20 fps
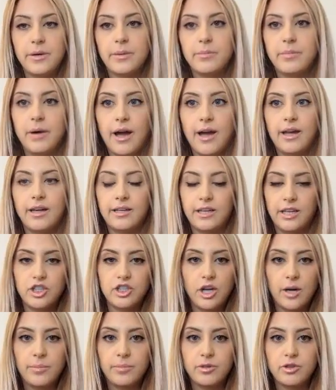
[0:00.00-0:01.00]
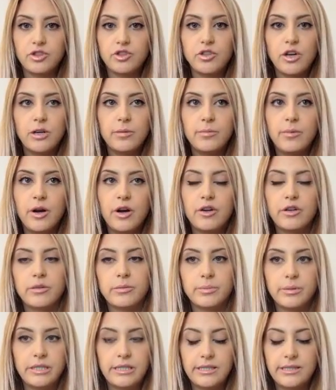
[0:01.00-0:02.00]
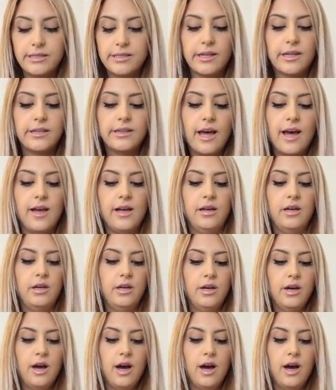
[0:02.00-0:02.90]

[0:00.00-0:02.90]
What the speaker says: can buy at like Shoppers Drug Mart or places like that.